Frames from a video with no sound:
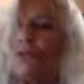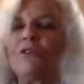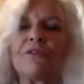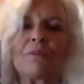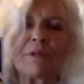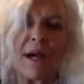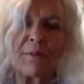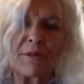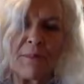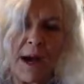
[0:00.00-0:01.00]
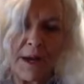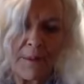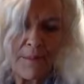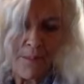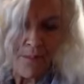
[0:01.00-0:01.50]
you from top to bottom.
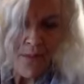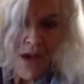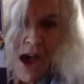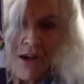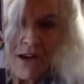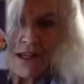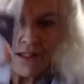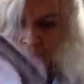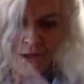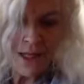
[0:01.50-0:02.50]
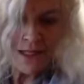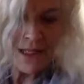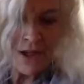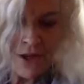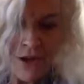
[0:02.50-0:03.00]
All right, Sue, let's
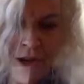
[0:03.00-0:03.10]
hear your